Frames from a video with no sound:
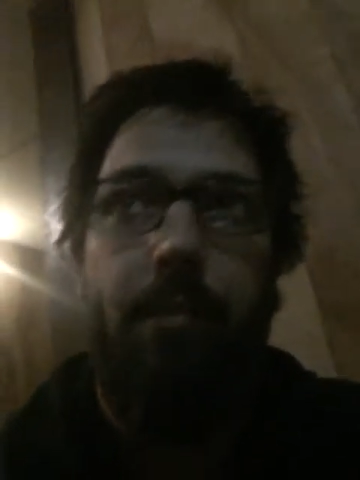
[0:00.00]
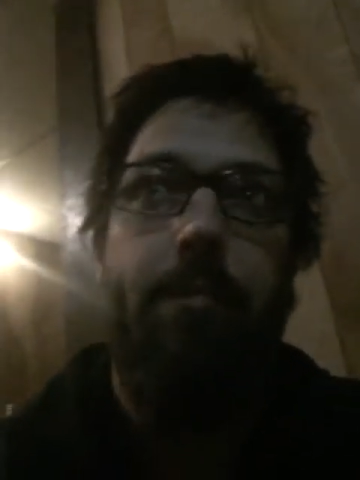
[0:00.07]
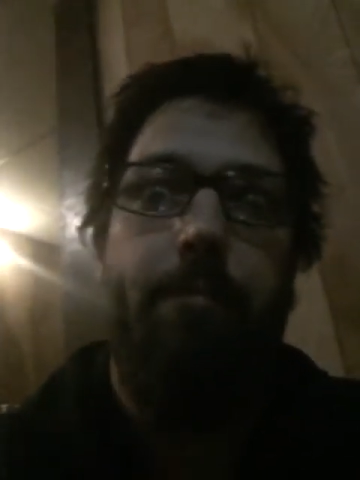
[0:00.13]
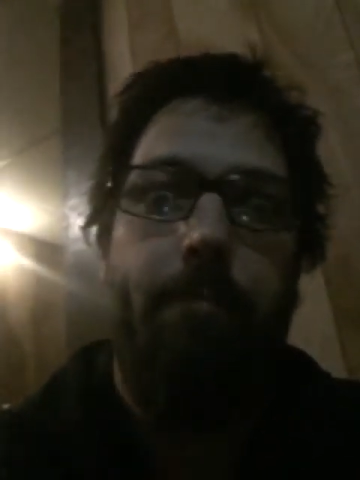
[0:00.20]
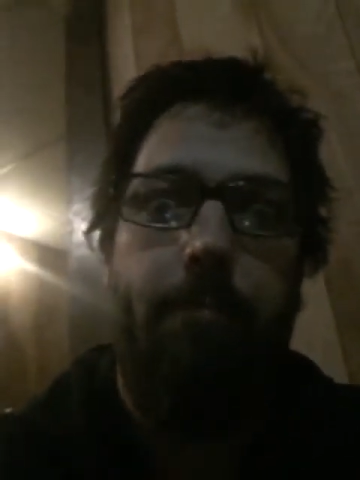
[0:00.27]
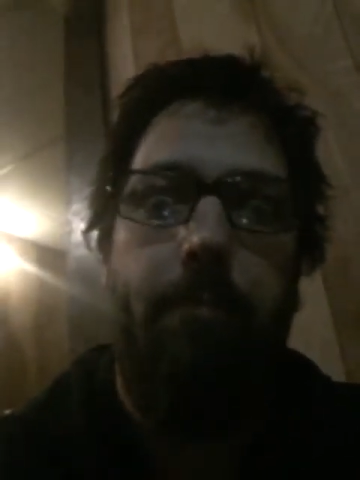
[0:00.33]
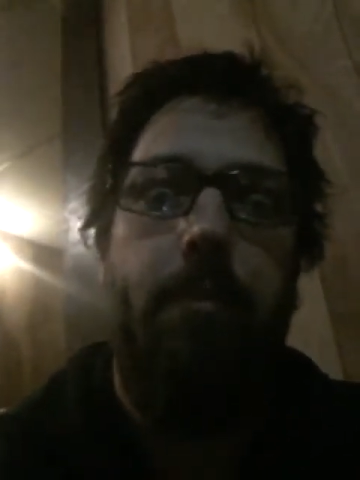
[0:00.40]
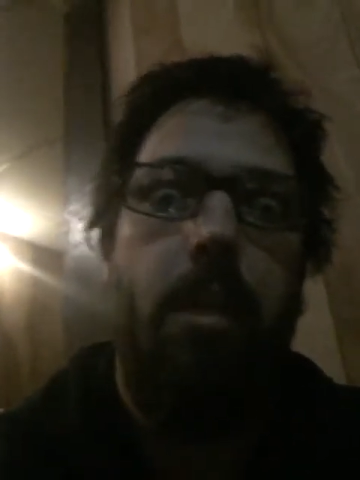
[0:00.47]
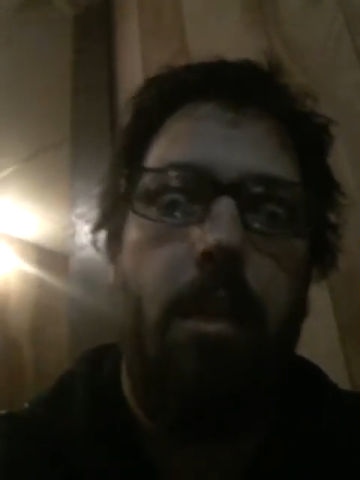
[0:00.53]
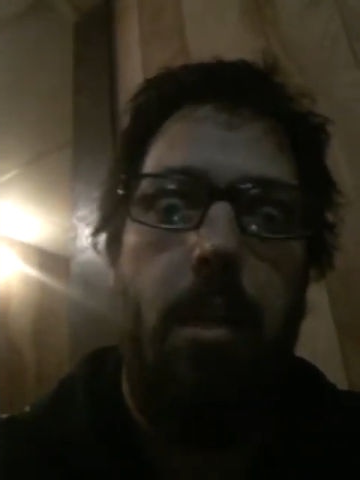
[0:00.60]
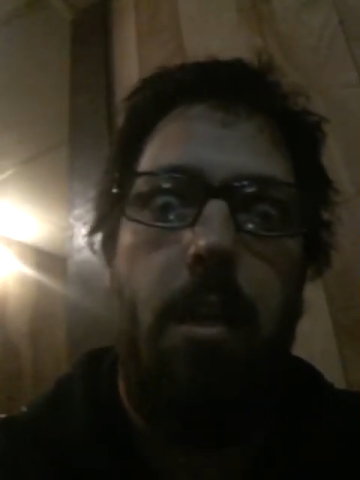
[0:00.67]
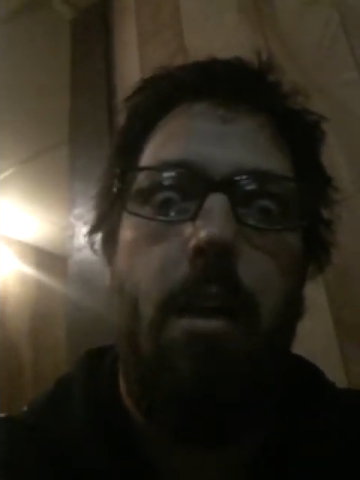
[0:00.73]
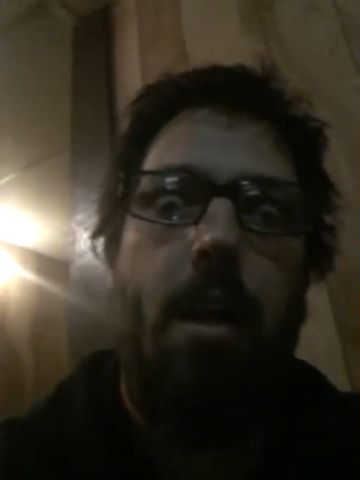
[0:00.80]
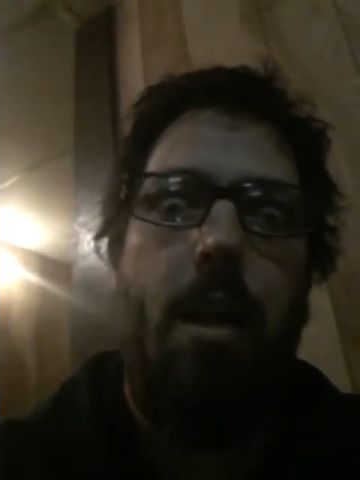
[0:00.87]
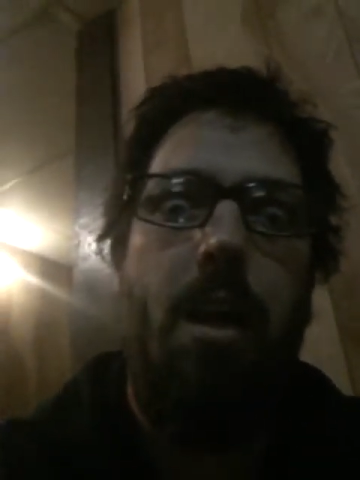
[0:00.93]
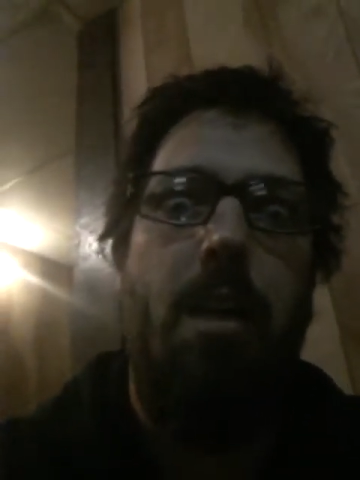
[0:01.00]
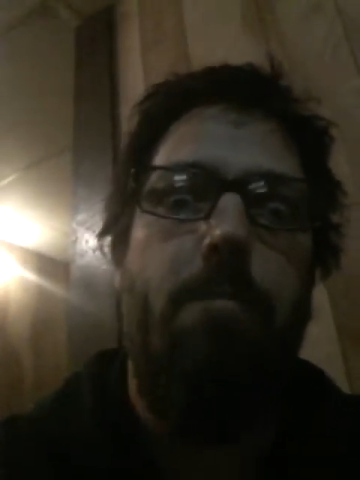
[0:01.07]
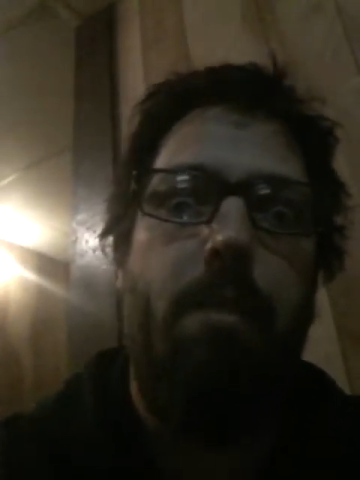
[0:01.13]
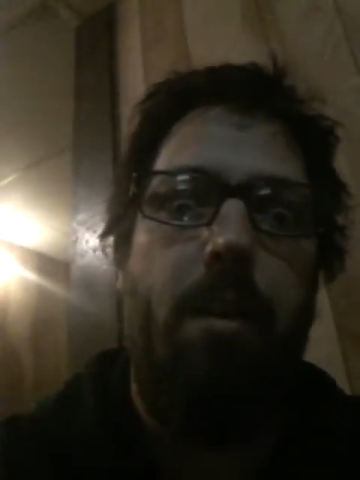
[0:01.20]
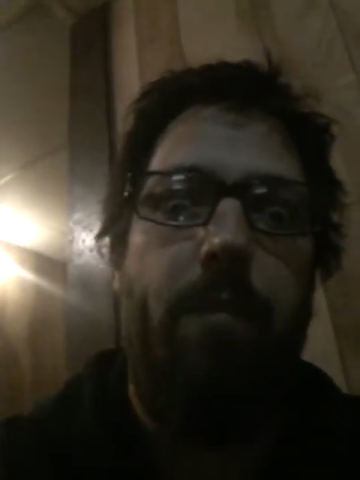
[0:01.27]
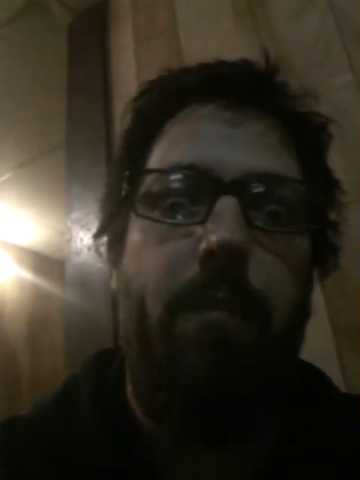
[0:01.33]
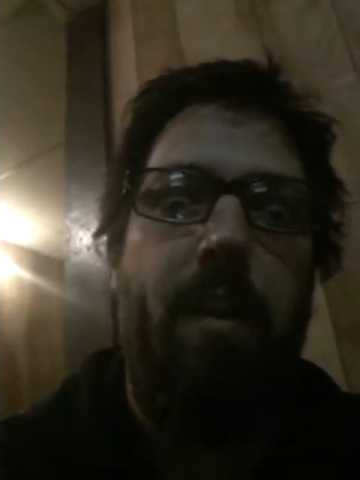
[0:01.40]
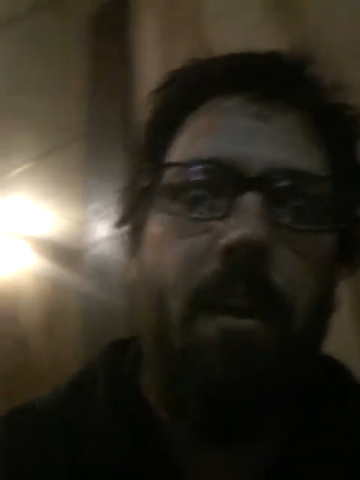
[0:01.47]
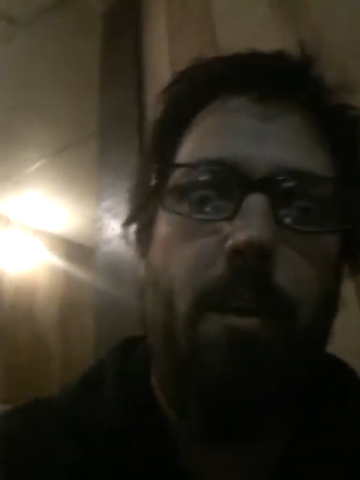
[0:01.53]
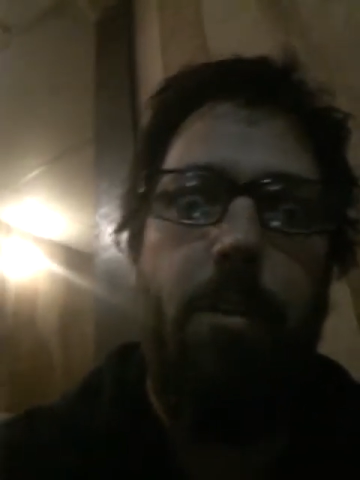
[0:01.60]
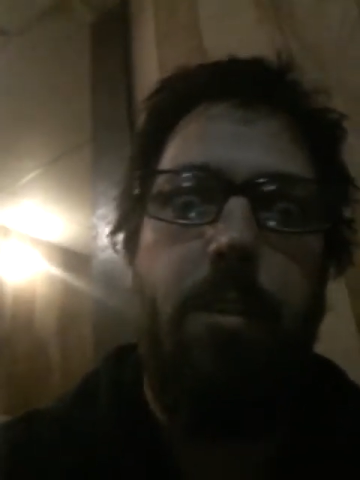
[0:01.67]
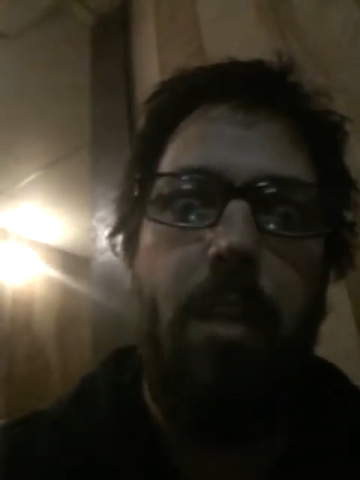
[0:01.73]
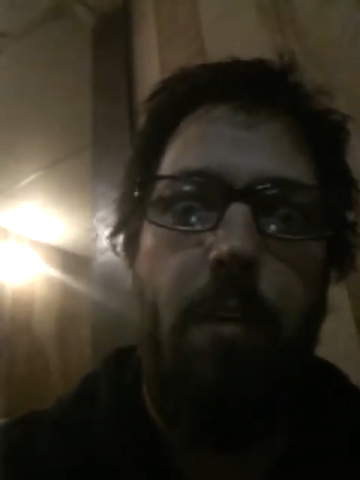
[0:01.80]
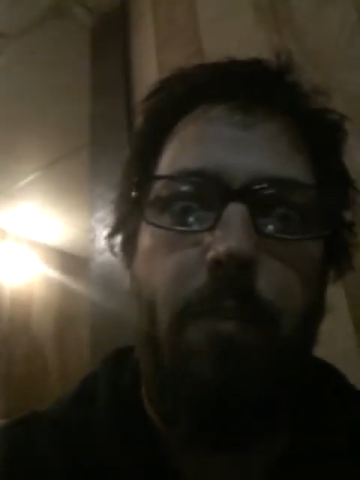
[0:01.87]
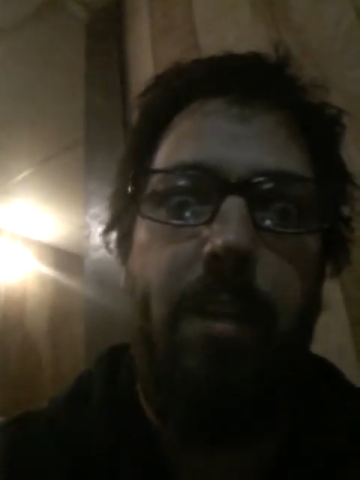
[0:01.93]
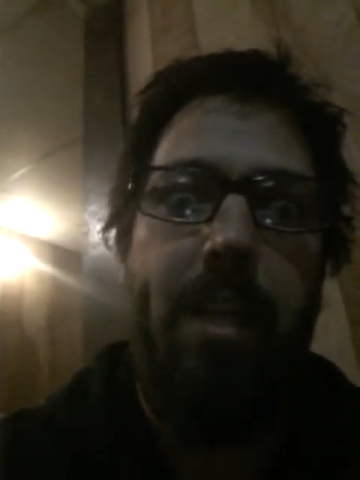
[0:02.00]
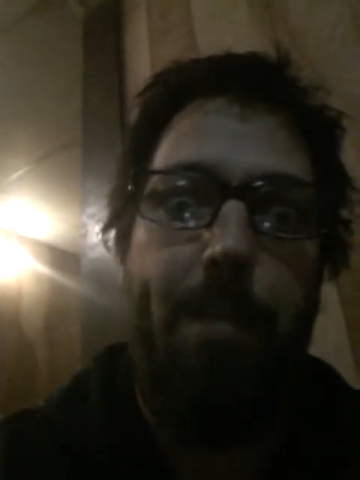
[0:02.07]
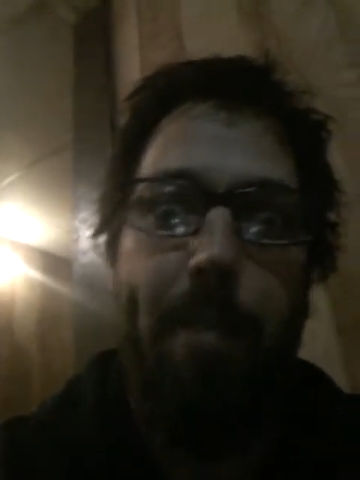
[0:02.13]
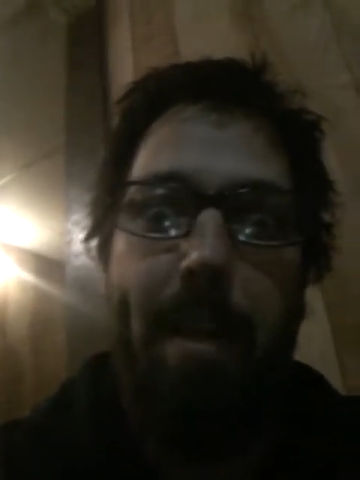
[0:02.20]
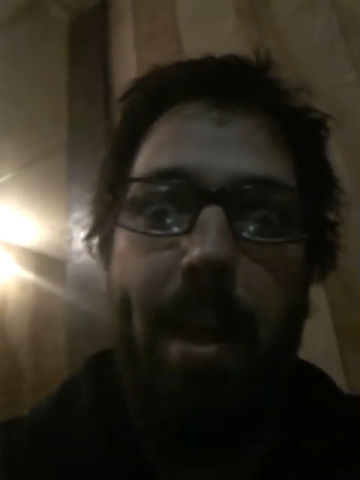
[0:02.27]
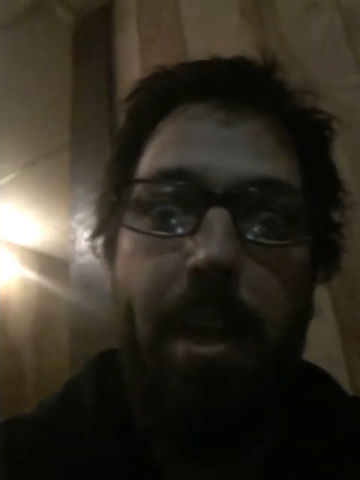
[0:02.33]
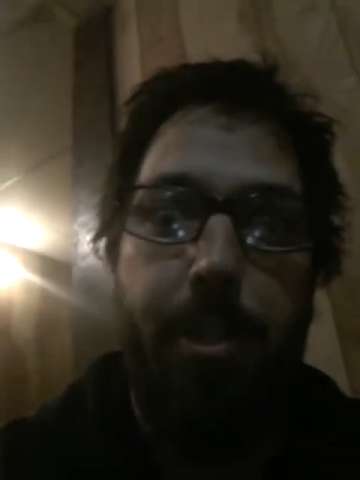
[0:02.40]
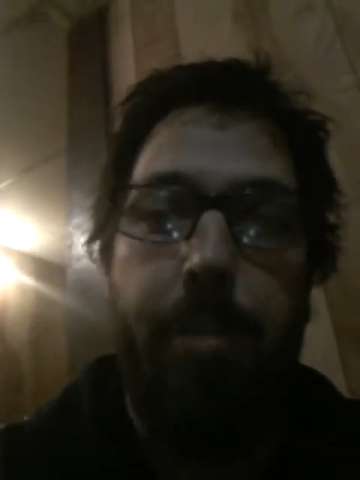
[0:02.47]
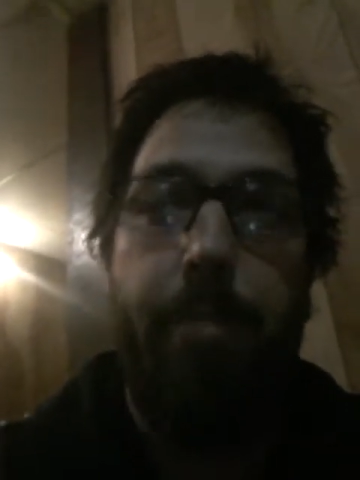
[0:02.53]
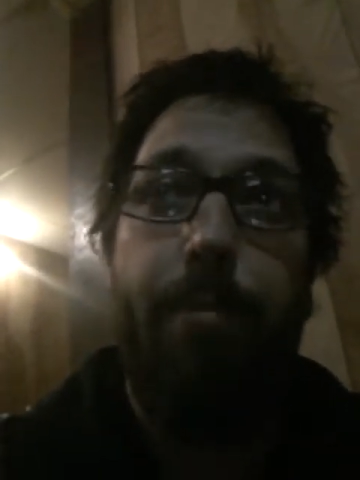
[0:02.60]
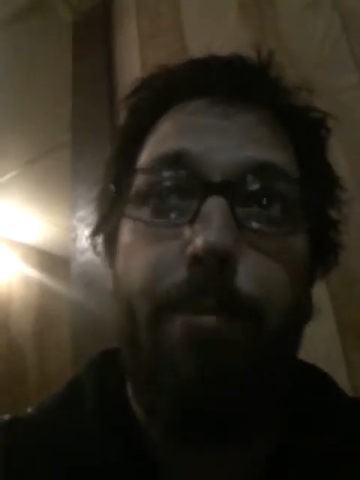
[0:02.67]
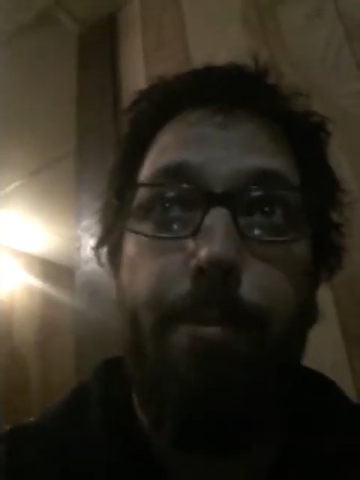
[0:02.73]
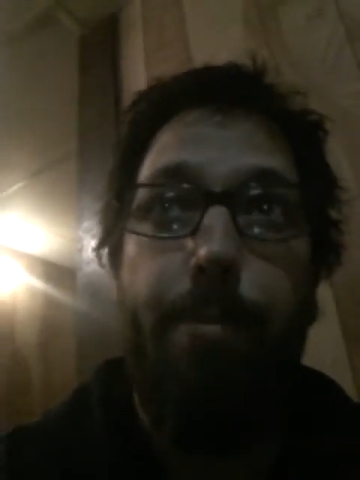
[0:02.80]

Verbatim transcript: Yeah. I hope Ric Flair's there for that match.